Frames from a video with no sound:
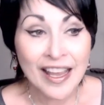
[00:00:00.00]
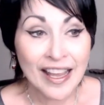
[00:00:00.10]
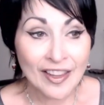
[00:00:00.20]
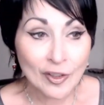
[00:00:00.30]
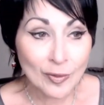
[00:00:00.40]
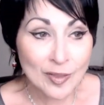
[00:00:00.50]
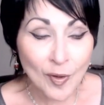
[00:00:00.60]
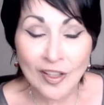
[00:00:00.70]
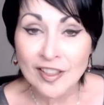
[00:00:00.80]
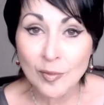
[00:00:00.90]
And they're
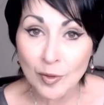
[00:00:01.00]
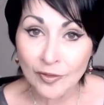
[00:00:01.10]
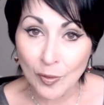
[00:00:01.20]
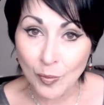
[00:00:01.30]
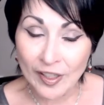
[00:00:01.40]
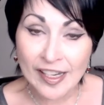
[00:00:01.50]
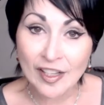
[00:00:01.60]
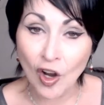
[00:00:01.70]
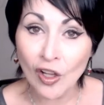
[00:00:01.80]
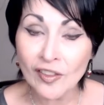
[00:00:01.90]
responsible for bringing
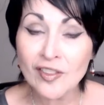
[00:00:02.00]
all the